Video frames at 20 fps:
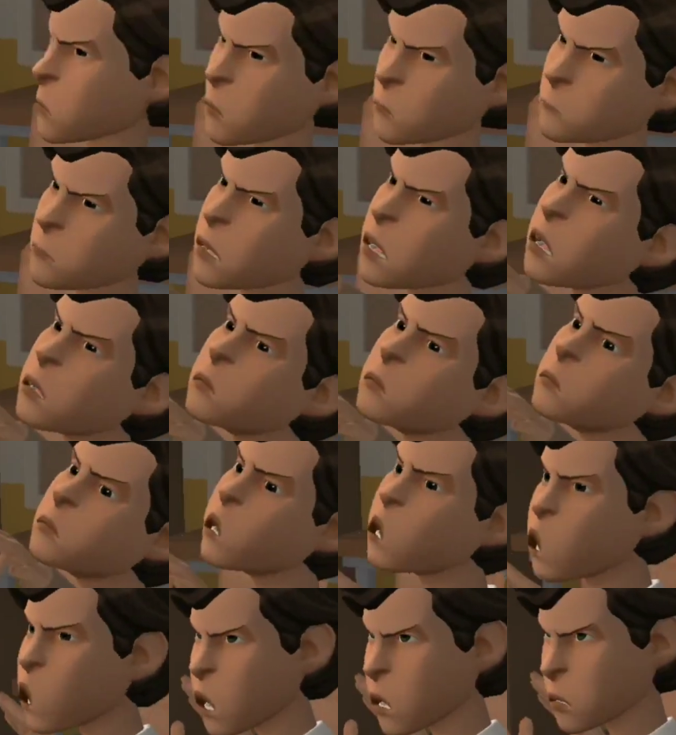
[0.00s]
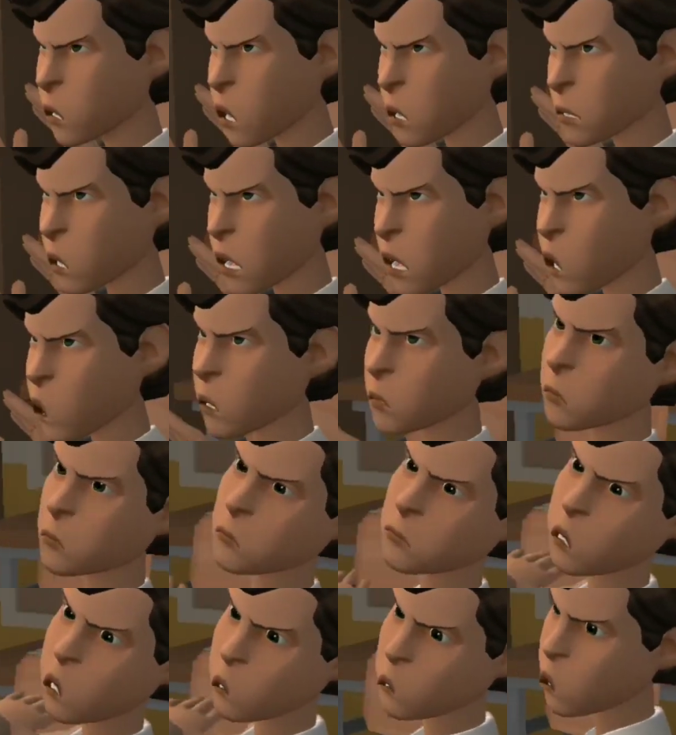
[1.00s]
You, what?
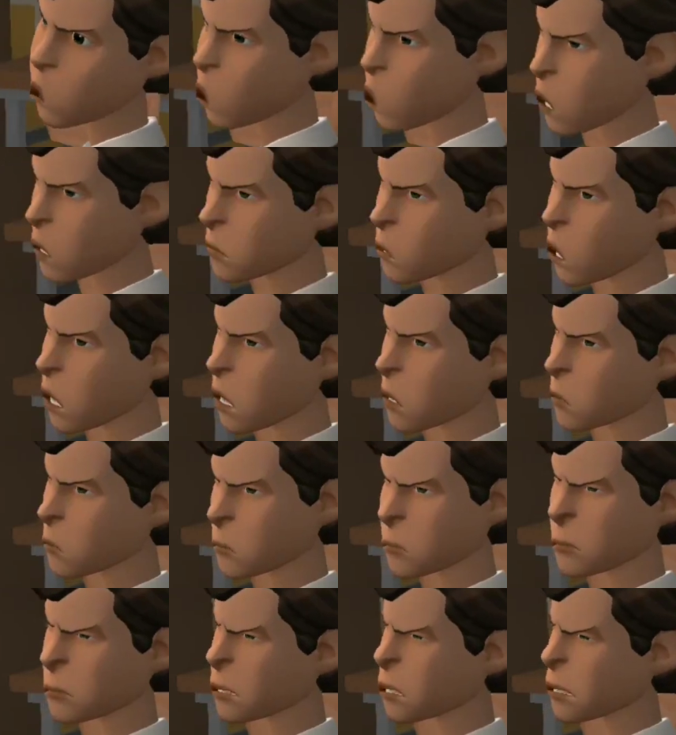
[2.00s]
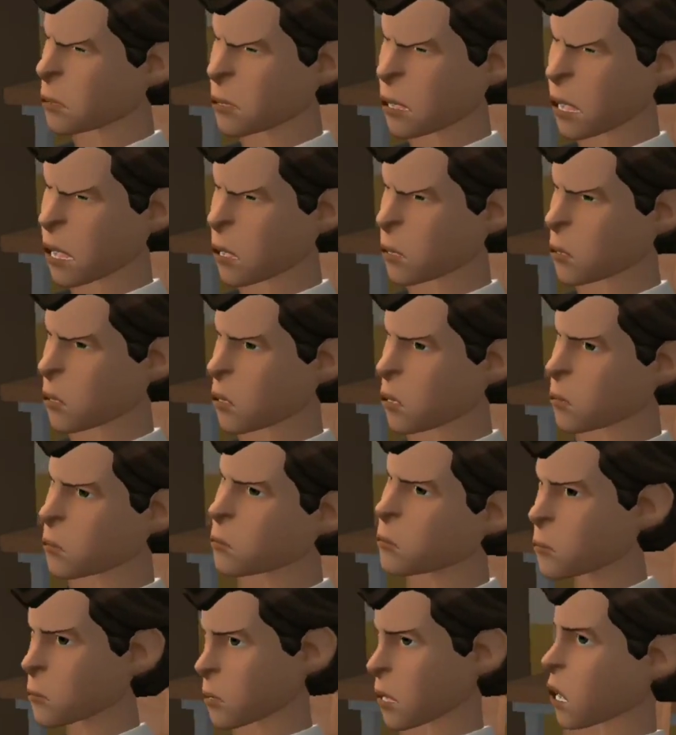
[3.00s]
How could you not tell us as soon as Spencer?
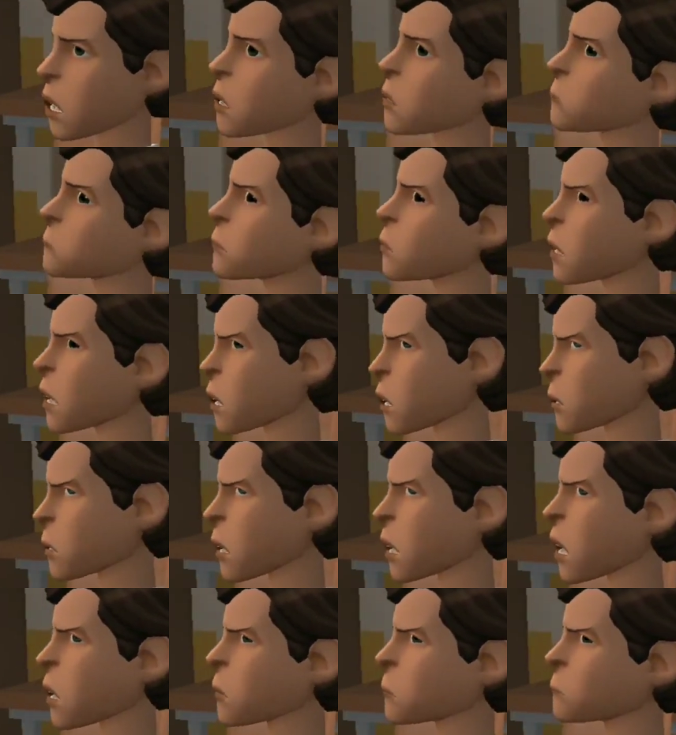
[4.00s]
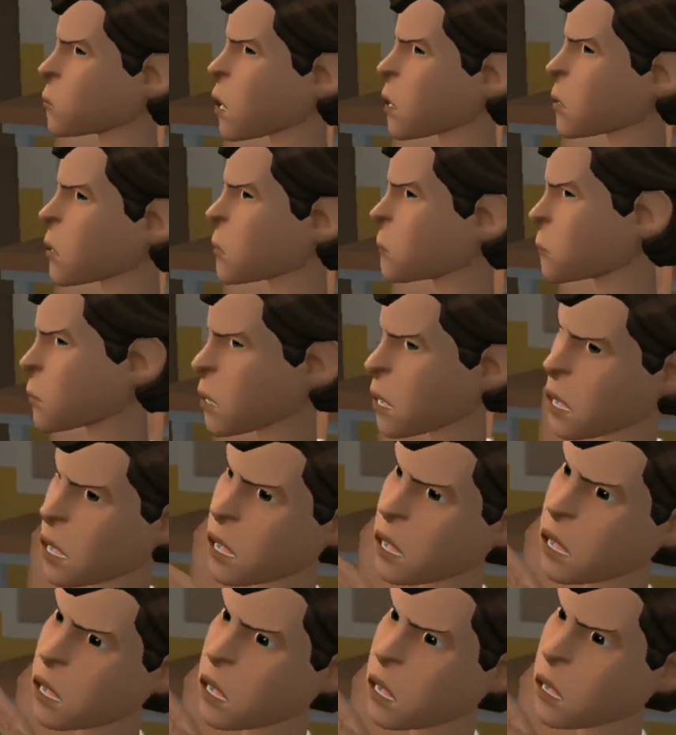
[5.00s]
I thought you were, I thought you didn't
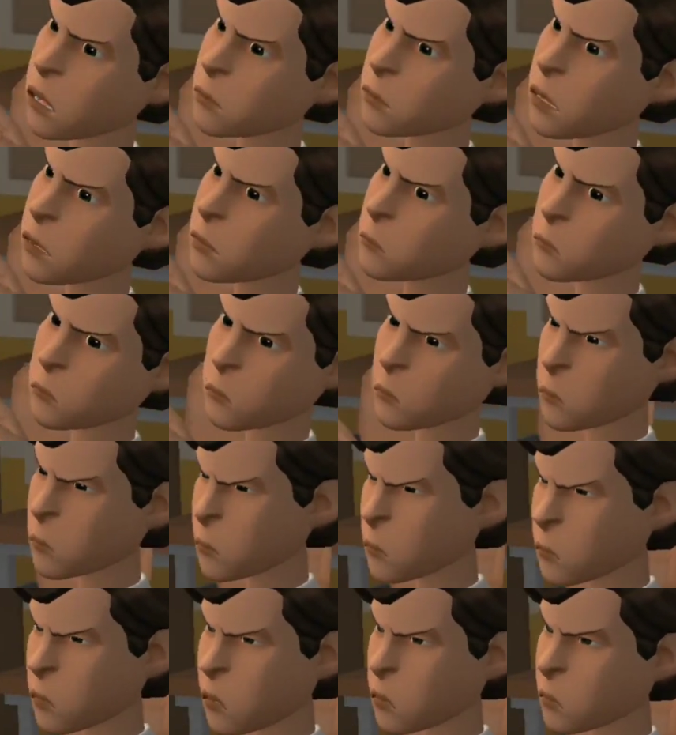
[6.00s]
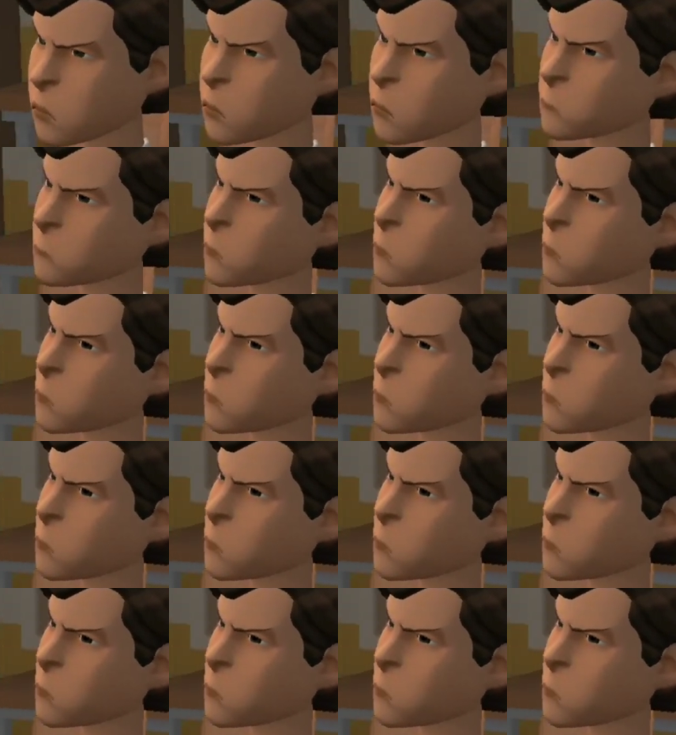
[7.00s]
want, I thought this was past us.